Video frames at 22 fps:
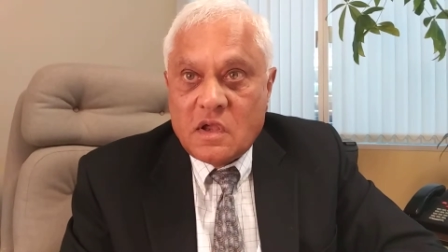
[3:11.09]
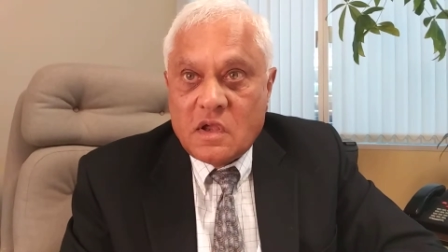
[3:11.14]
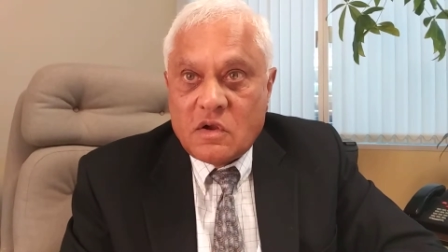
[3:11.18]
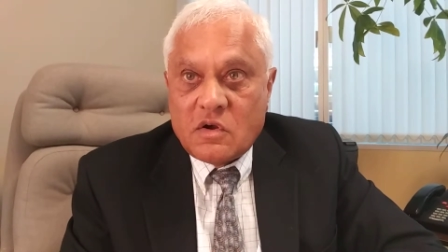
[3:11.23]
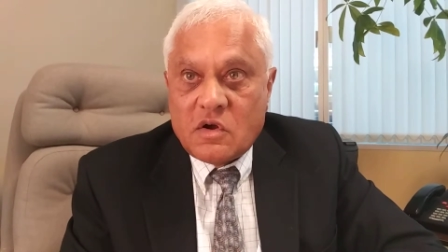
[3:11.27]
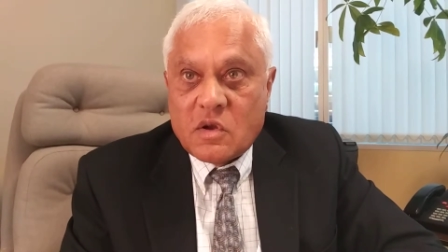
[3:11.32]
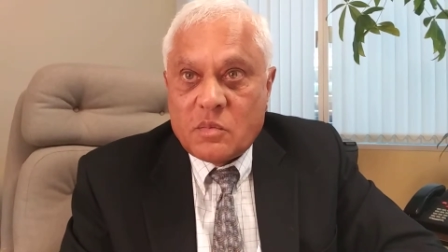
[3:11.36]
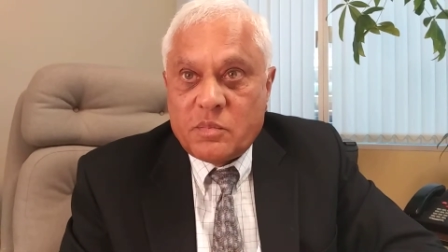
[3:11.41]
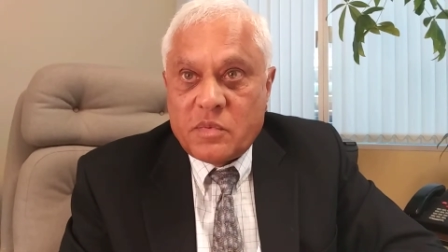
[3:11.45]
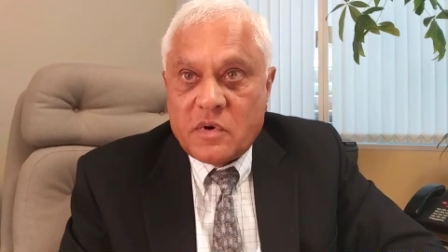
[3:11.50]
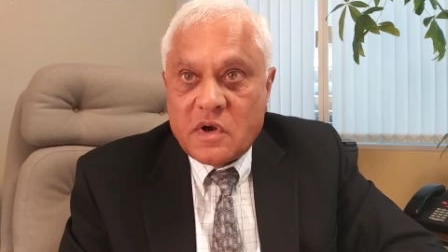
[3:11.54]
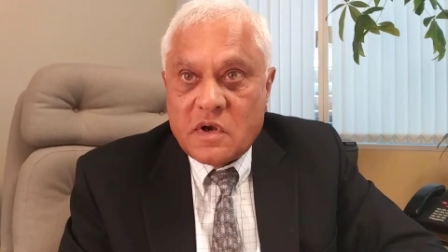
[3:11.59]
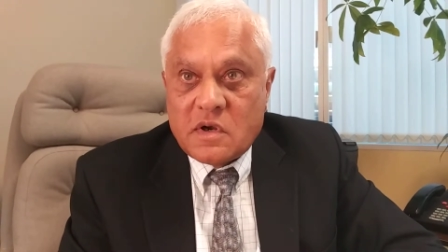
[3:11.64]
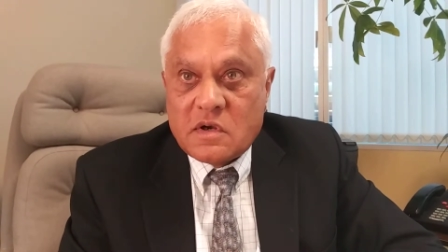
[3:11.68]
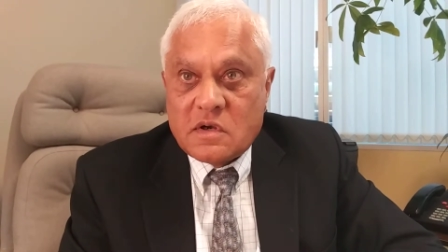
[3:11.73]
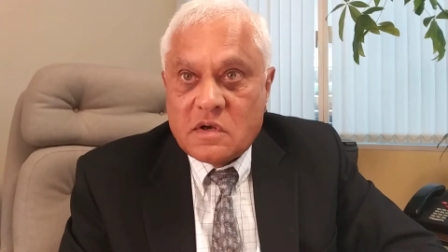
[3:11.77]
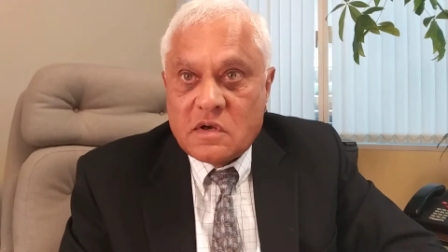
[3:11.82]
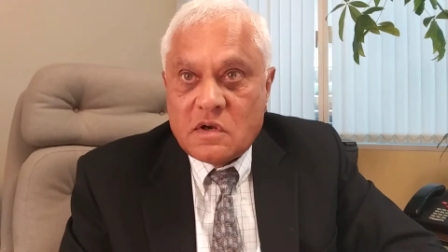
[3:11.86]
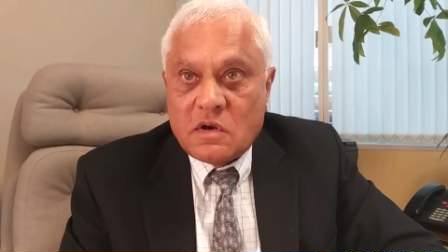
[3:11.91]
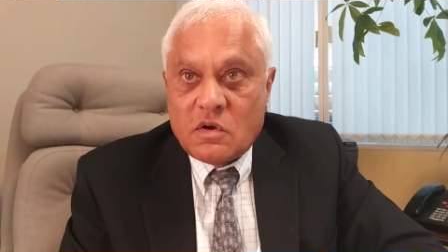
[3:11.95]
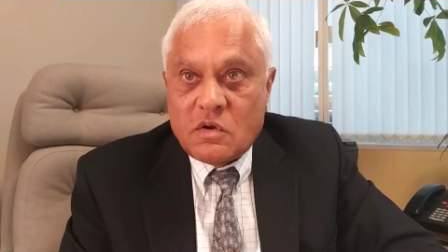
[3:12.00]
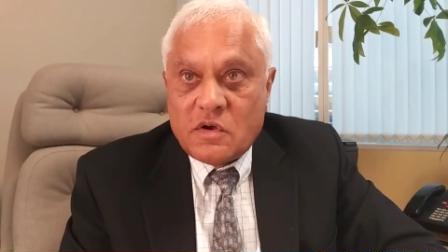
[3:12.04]
corporate
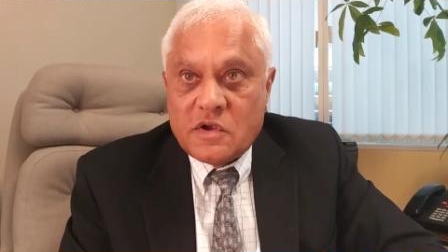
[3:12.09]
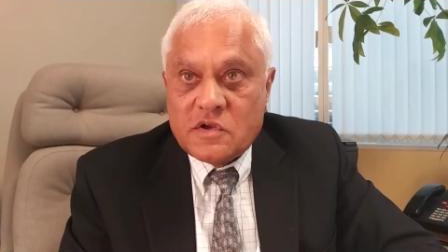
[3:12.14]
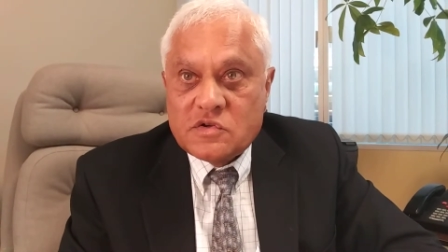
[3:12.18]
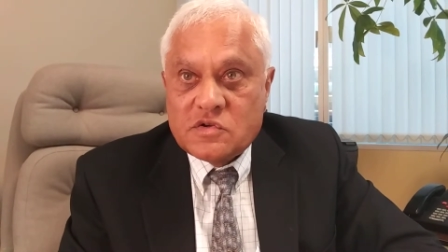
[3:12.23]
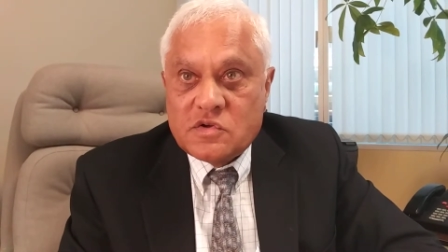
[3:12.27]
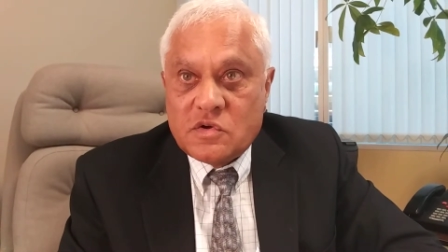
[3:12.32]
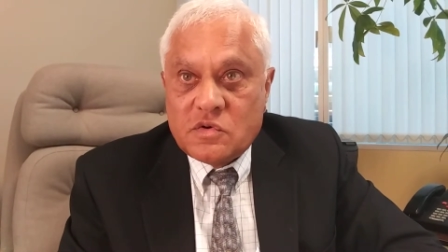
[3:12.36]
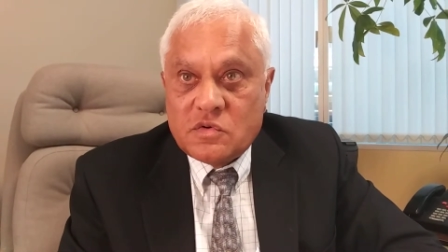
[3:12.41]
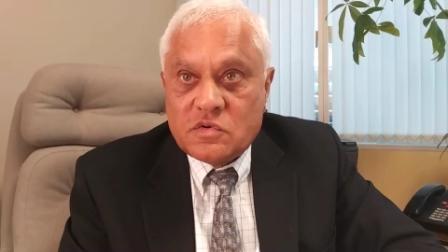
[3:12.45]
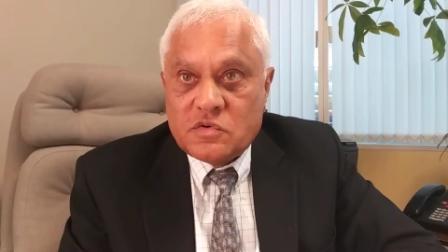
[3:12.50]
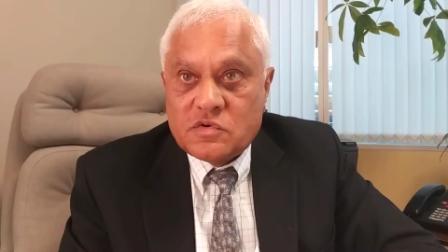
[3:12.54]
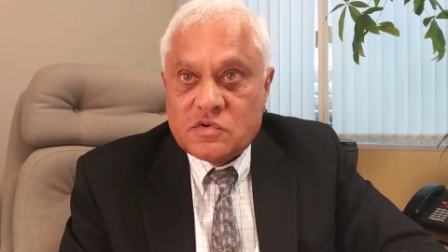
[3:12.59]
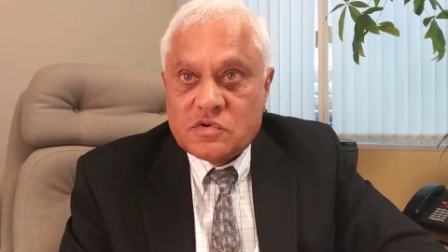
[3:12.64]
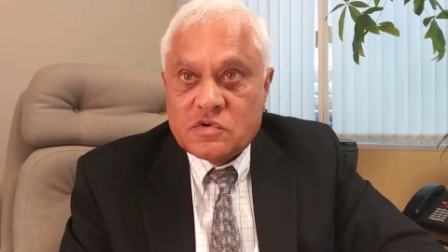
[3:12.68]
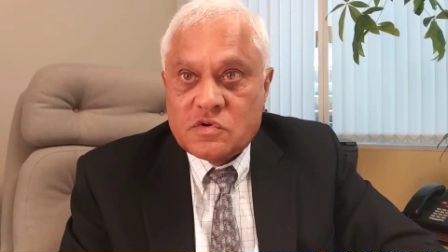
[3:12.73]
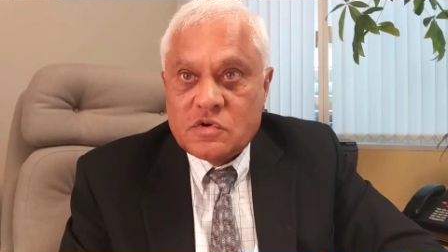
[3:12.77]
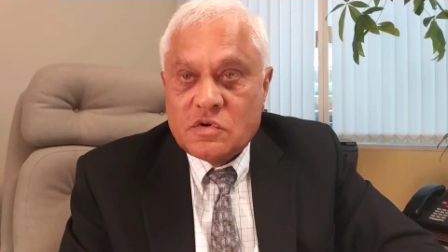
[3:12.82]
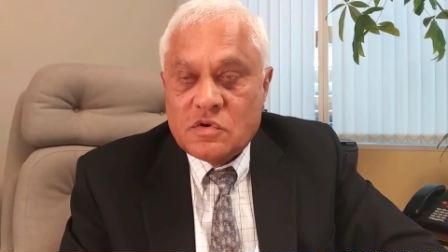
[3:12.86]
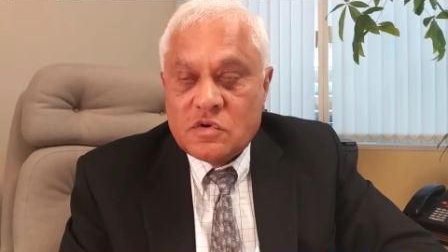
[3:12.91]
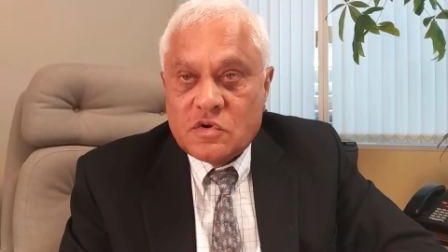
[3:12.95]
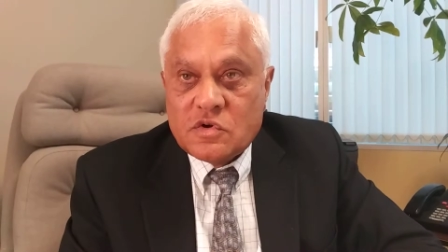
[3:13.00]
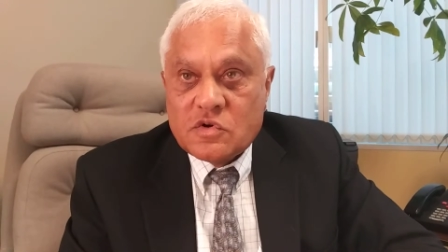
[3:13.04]
law is used
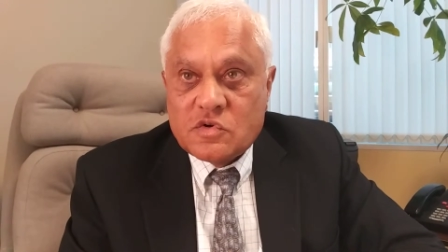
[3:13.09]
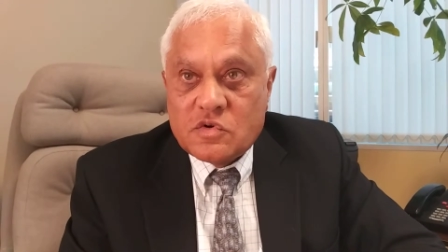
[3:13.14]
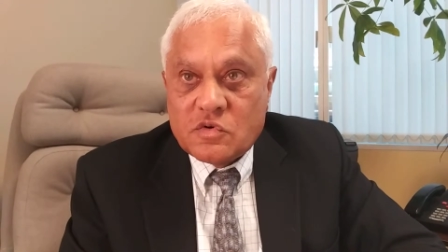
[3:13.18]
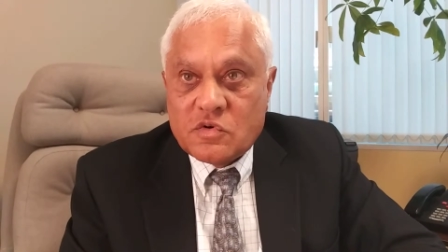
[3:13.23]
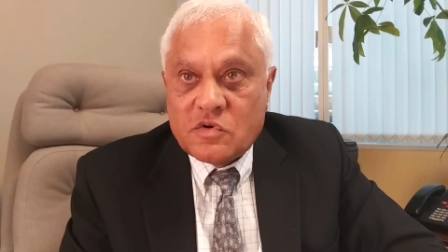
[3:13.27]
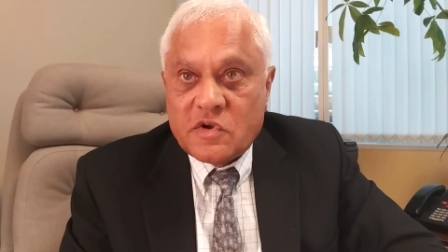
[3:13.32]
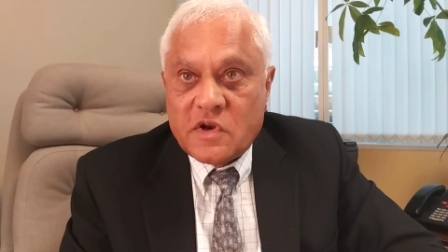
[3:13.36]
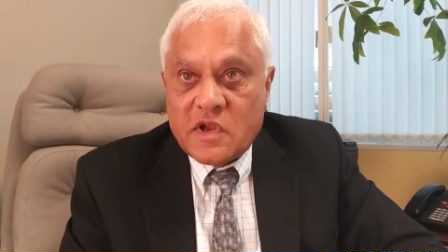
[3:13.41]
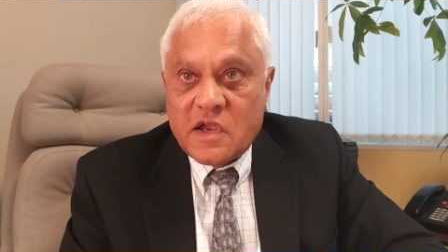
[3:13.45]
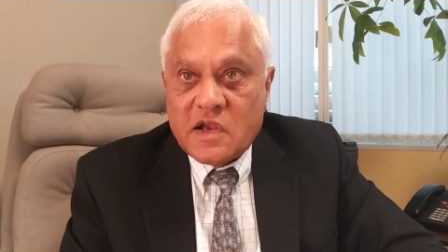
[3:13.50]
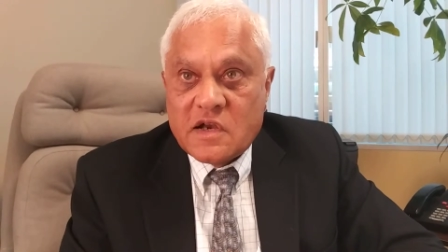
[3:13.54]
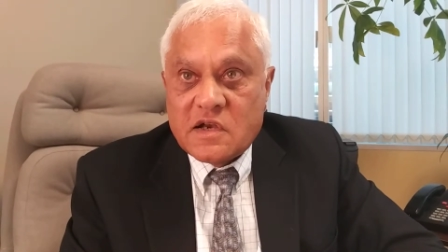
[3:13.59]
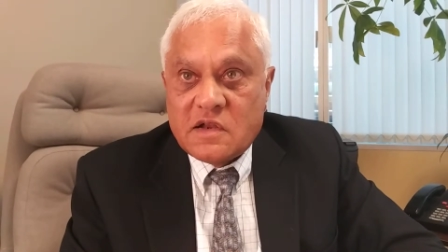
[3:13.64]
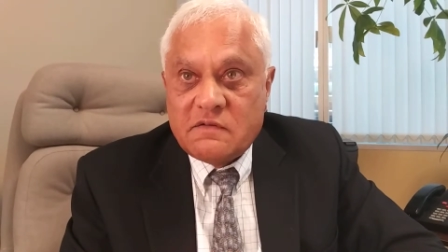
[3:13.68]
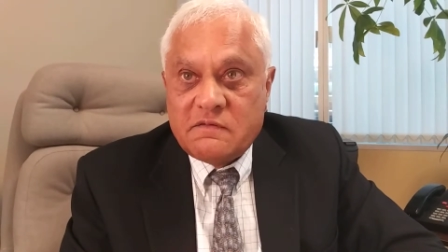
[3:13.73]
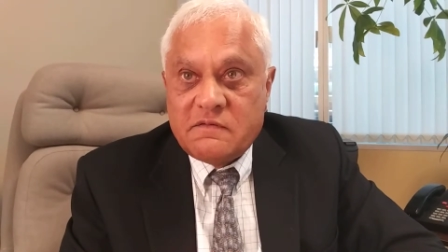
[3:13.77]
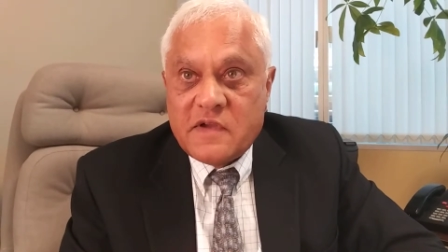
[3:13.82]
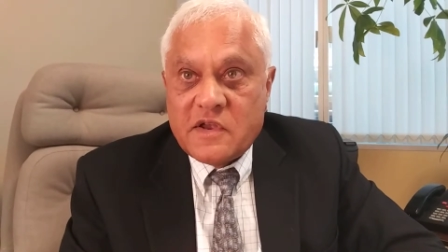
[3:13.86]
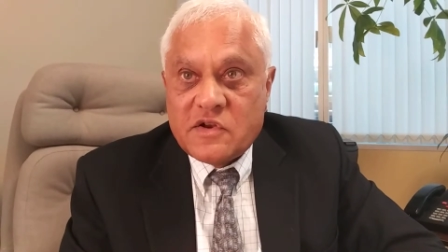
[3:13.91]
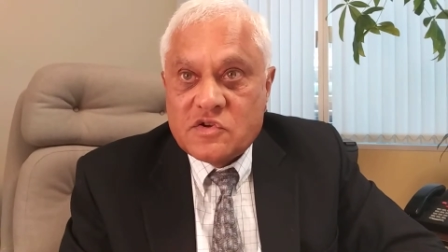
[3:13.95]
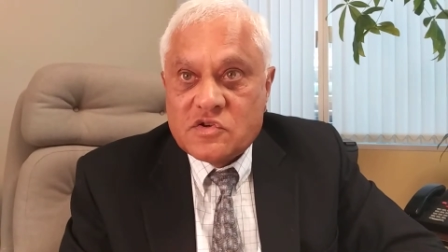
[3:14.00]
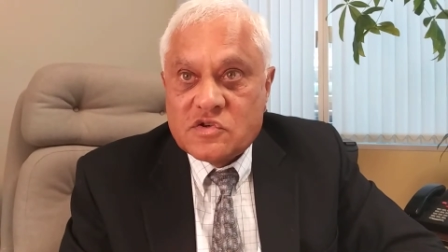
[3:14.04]
to create a
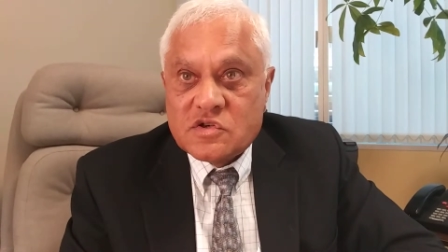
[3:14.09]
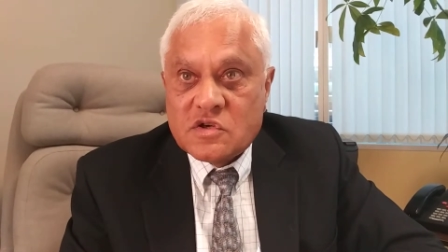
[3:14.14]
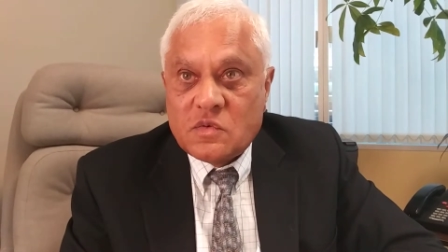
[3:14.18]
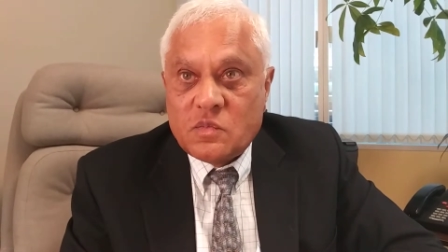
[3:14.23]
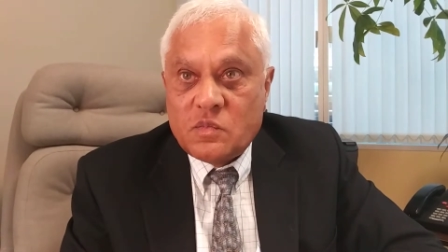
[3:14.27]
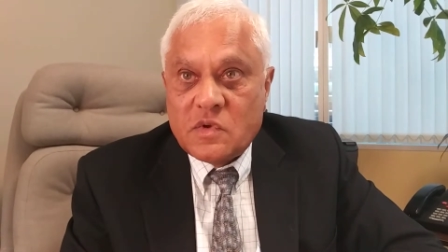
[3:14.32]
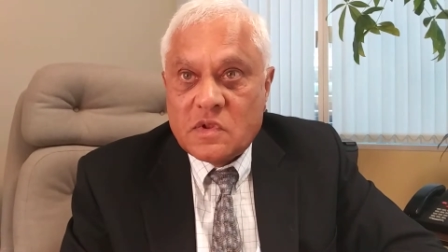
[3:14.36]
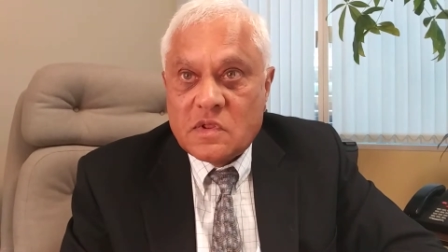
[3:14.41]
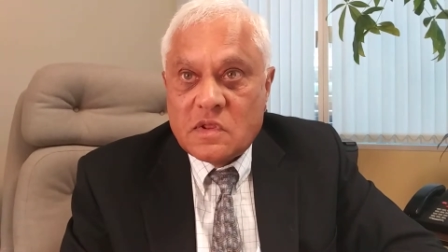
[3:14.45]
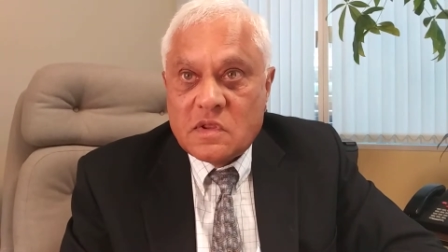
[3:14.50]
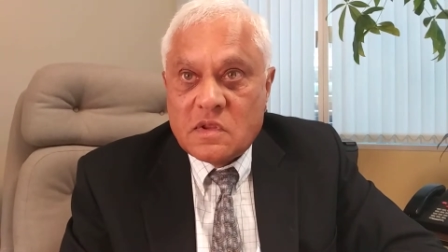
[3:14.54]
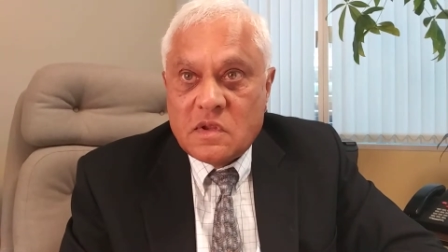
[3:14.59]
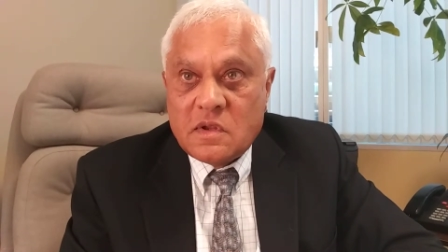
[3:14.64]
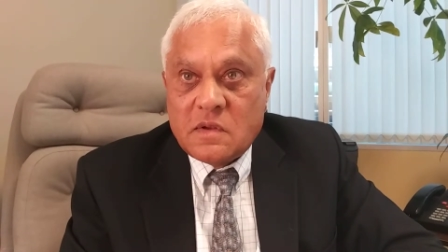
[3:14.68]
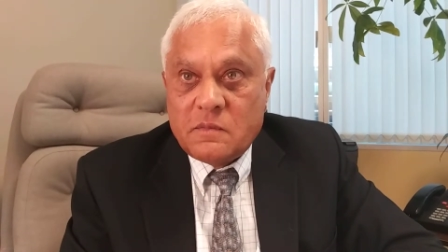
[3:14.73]
venture with,